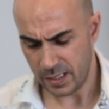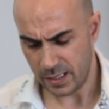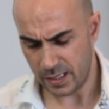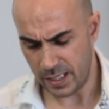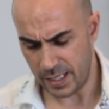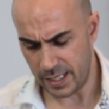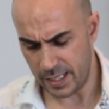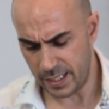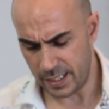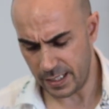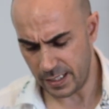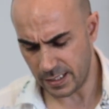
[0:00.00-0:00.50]

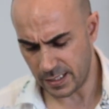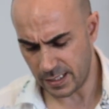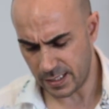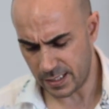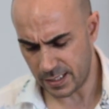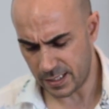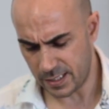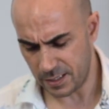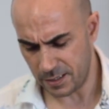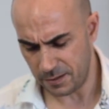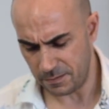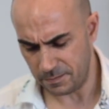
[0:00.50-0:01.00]

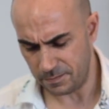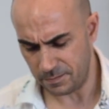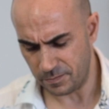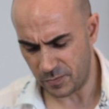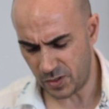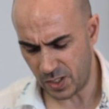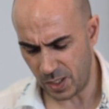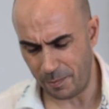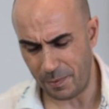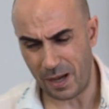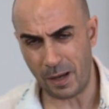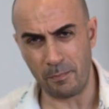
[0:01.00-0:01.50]
There's
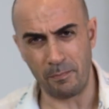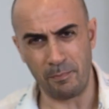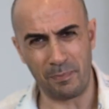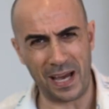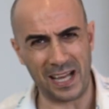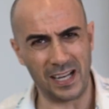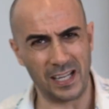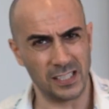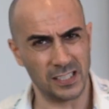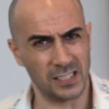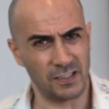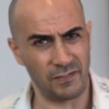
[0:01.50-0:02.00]
some
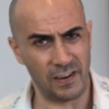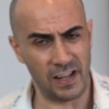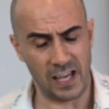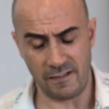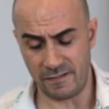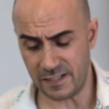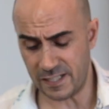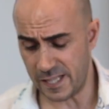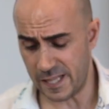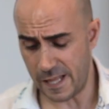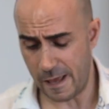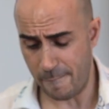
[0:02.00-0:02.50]
unbalanced
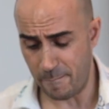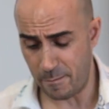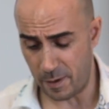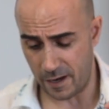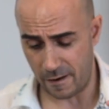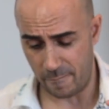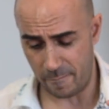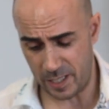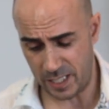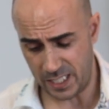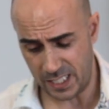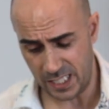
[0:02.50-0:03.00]
flavors in there,
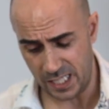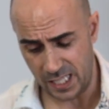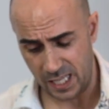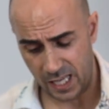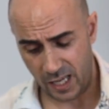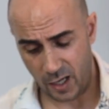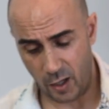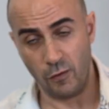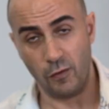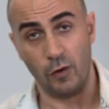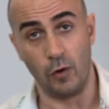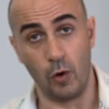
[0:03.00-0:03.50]
but I mean,
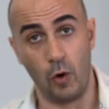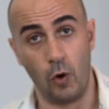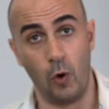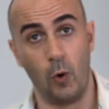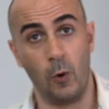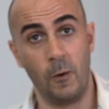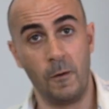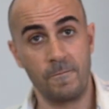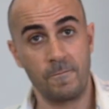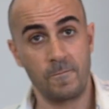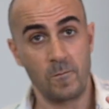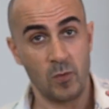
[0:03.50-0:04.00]

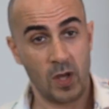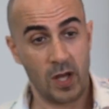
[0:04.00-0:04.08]
overall,